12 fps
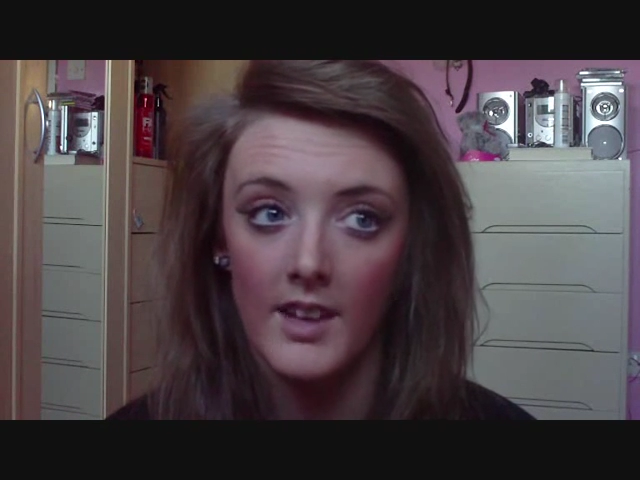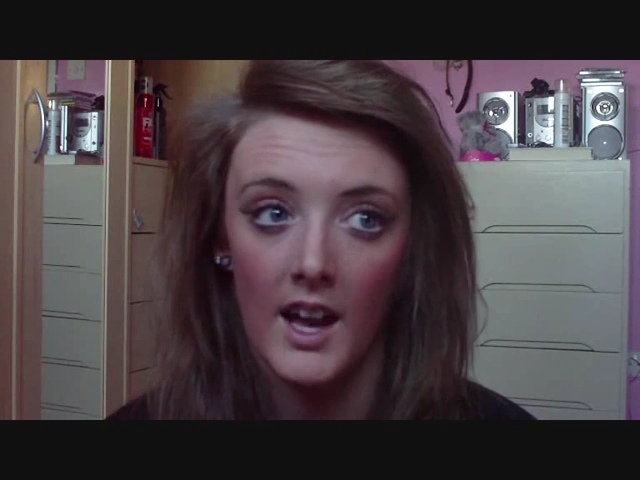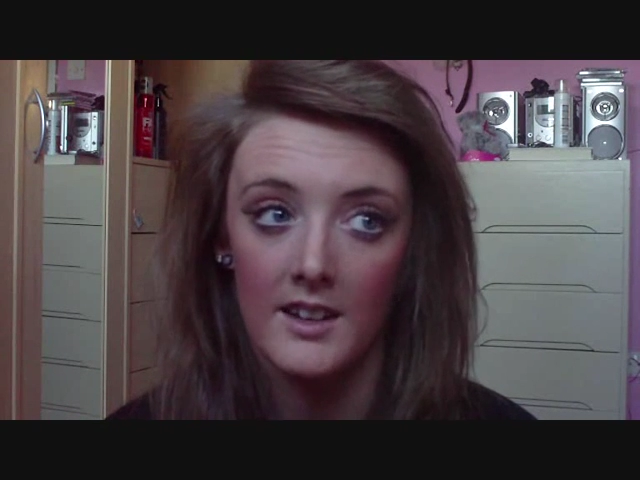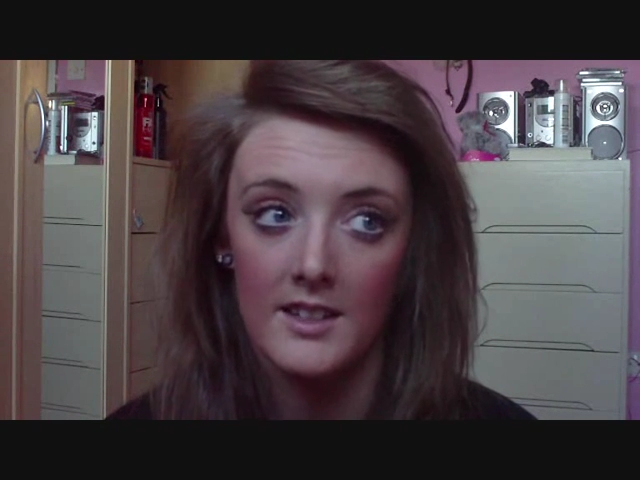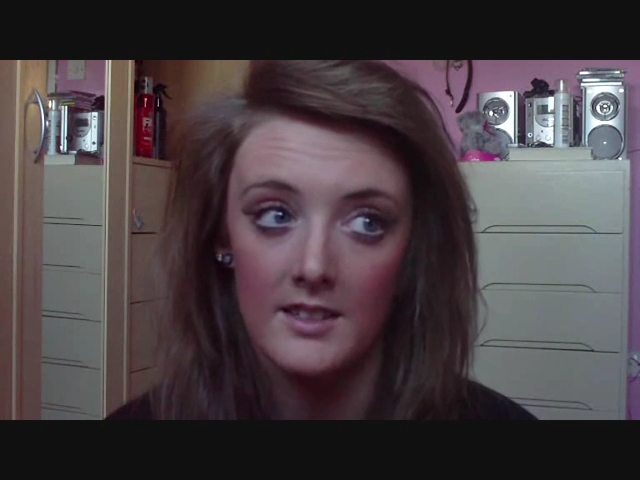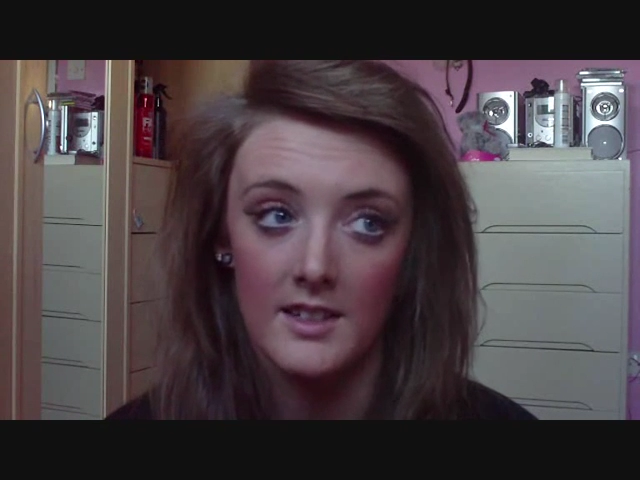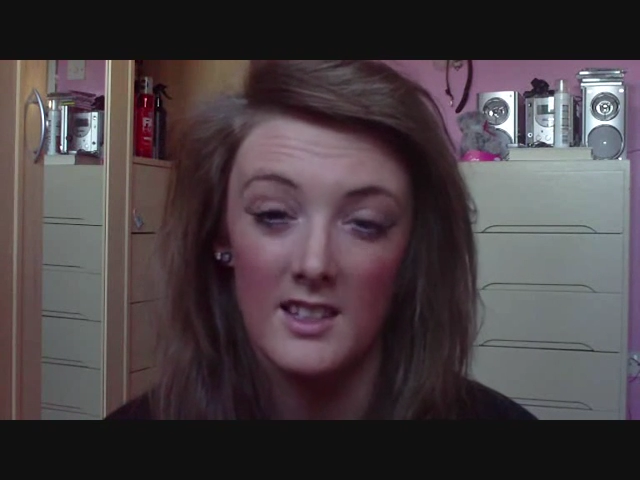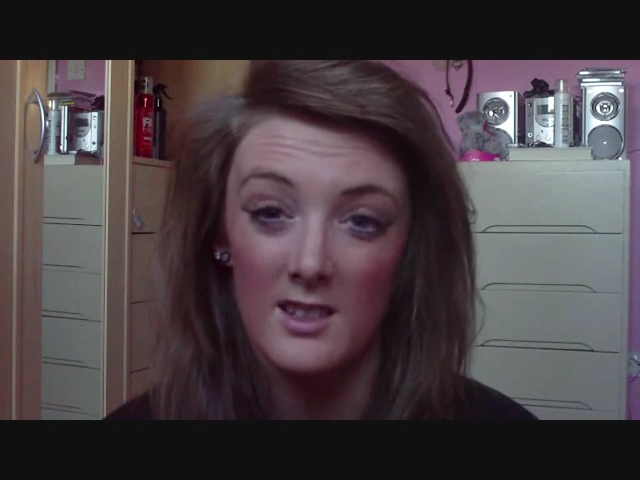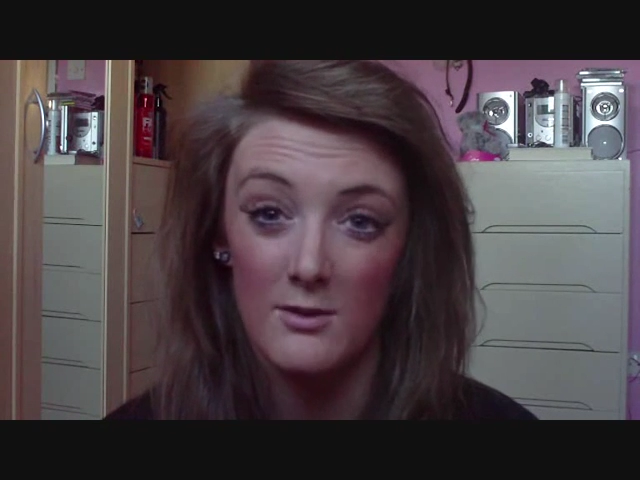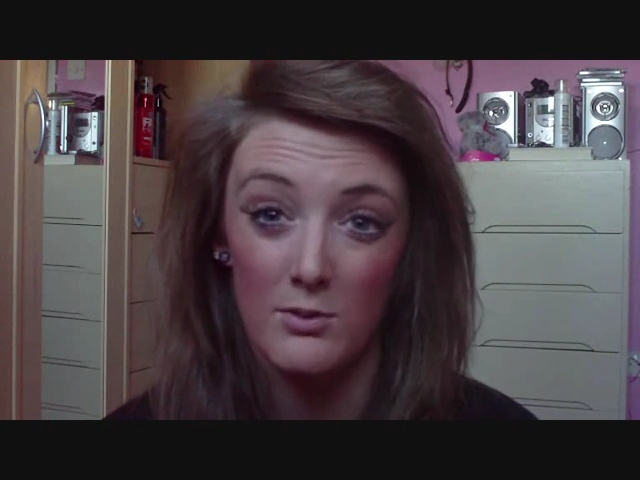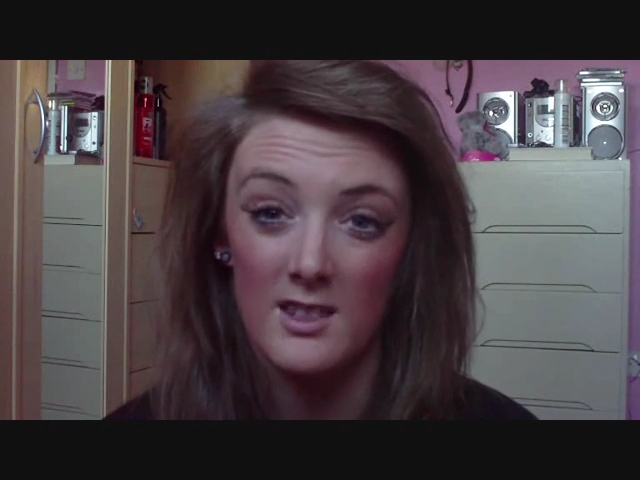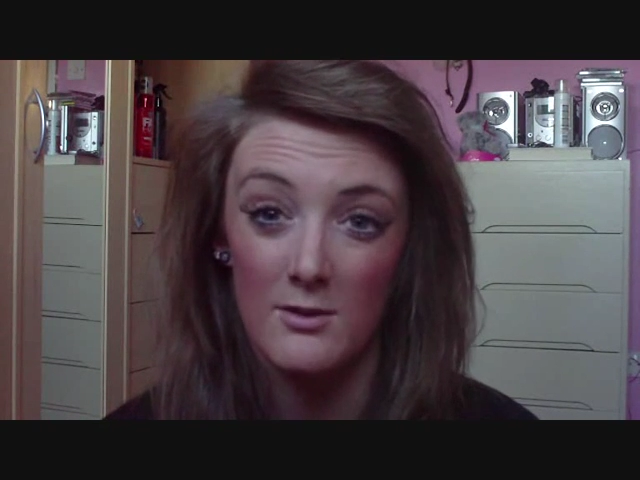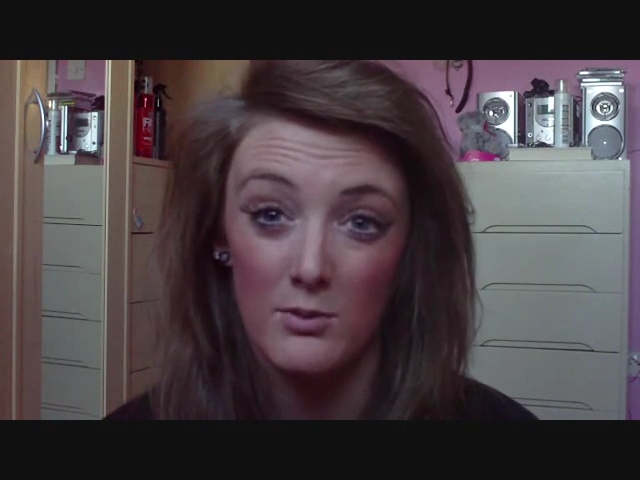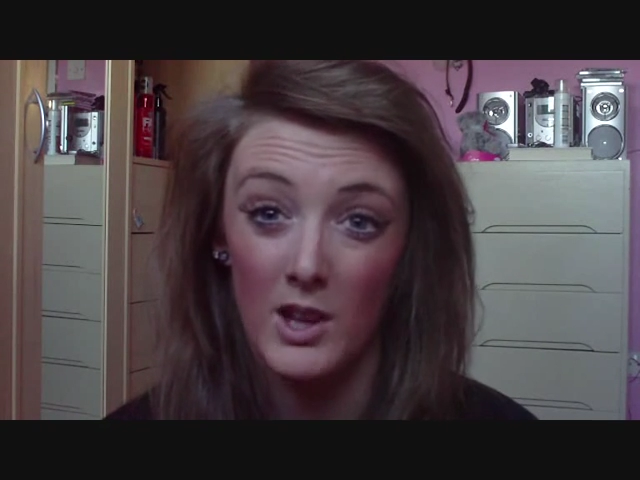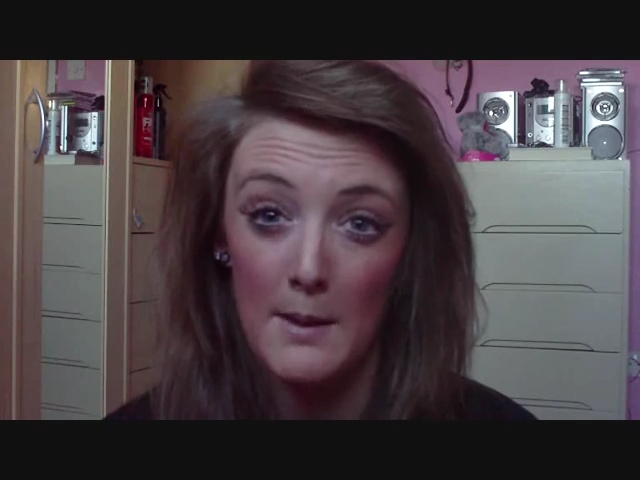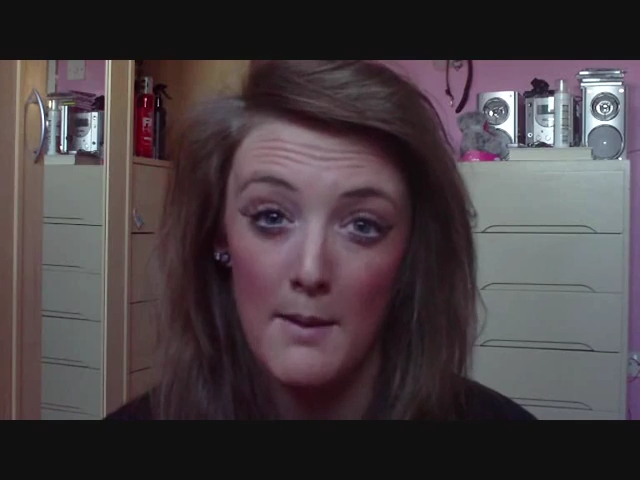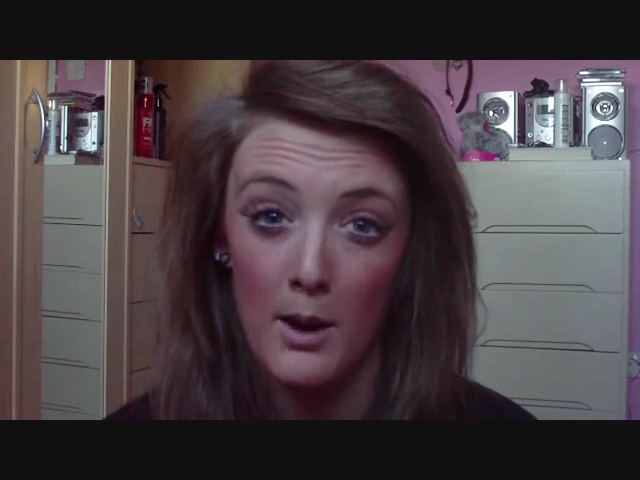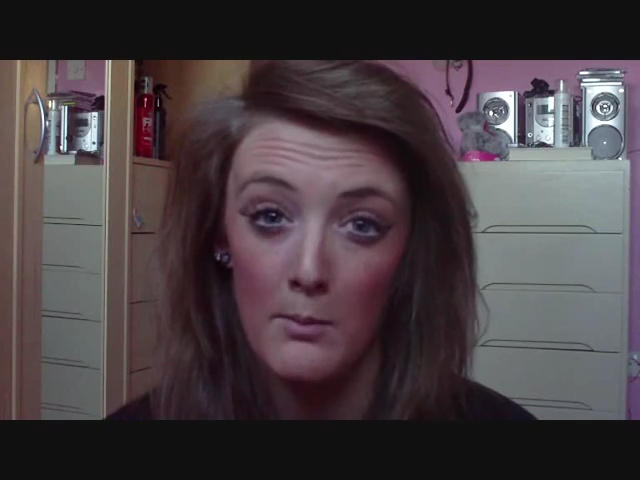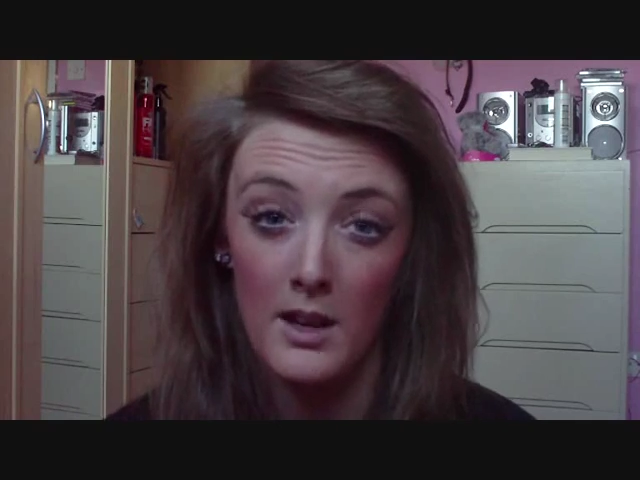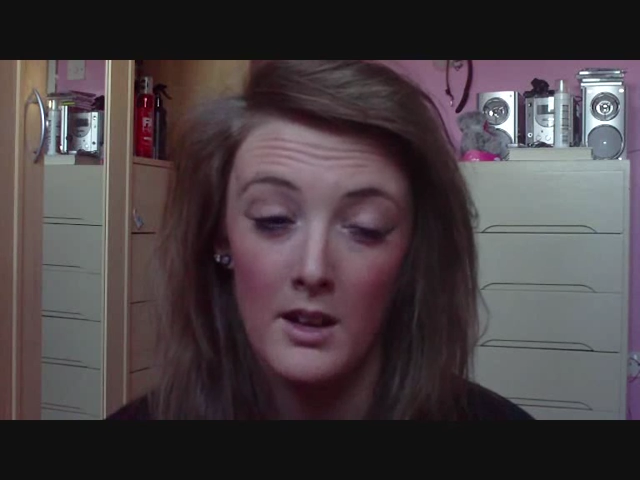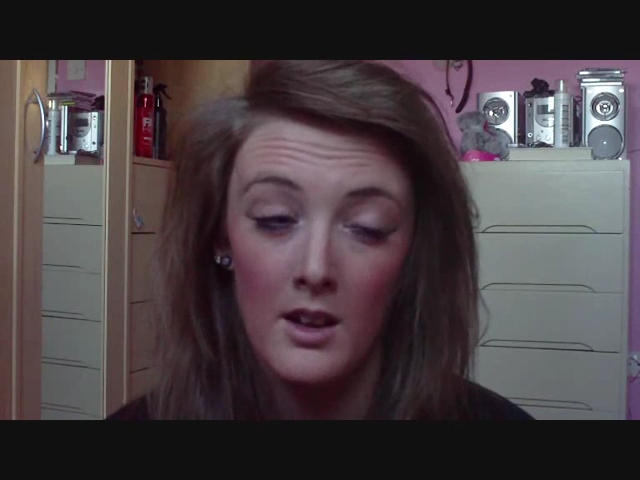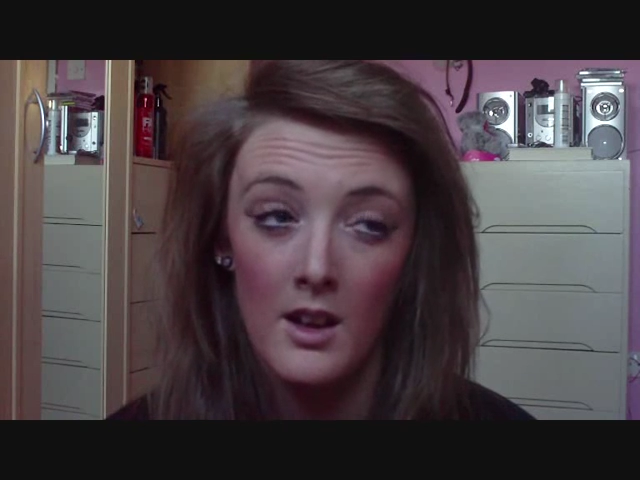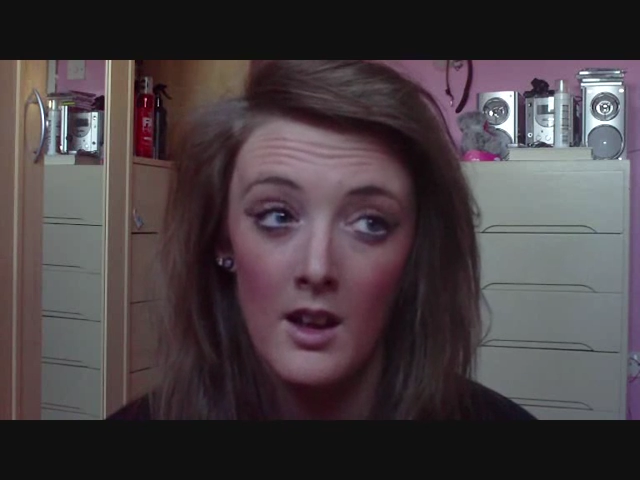and it's came out a bit.